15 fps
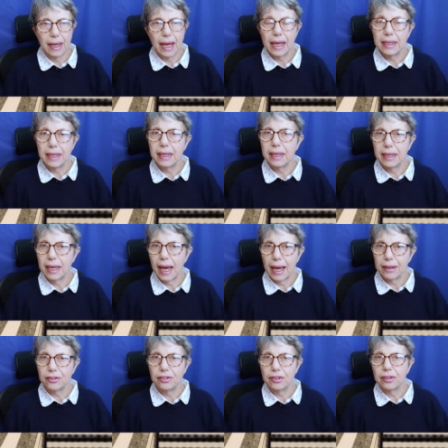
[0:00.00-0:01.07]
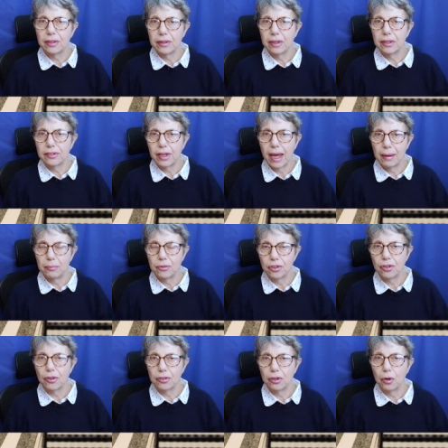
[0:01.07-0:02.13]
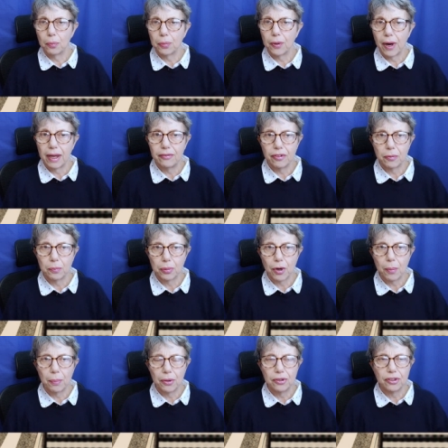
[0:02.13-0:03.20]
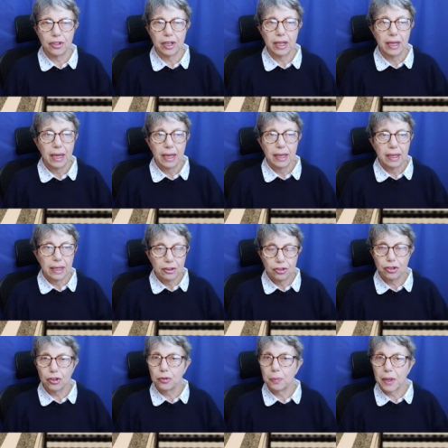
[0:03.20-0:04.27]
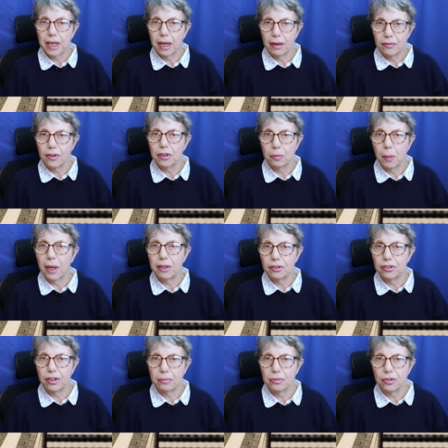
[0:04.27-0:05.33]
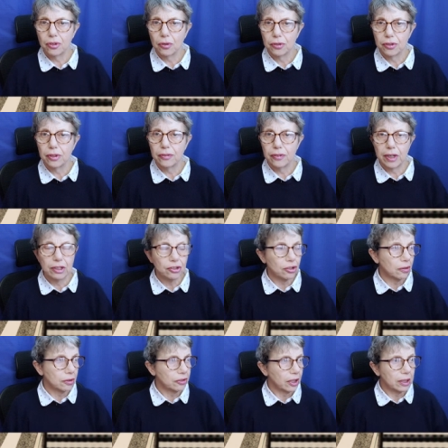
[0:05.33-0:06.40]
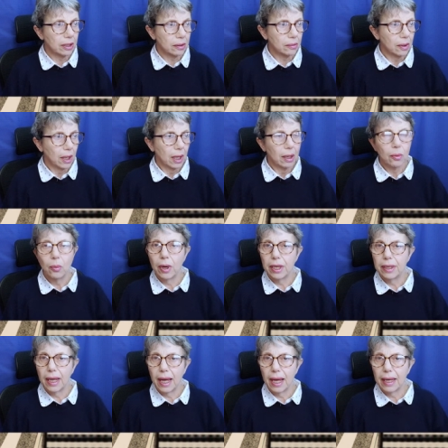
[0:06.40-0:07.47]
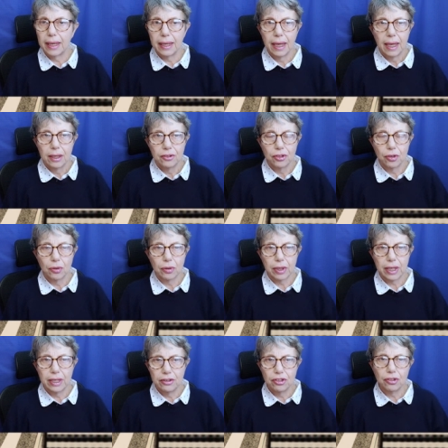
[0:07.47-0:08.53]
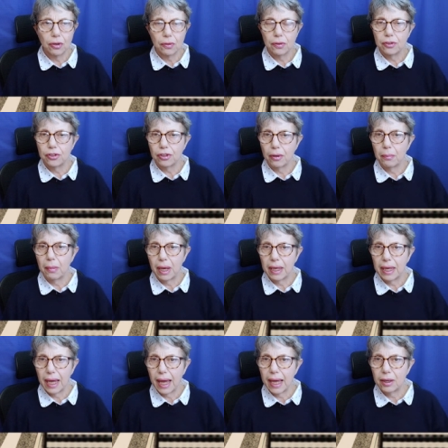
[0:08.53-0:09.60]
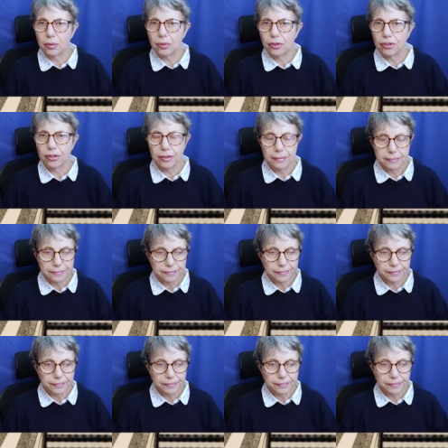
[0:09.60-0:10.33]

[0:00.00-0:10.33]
any accident that happens on your private property should be covered by some sort of insurance. I know when I took insurance on my house,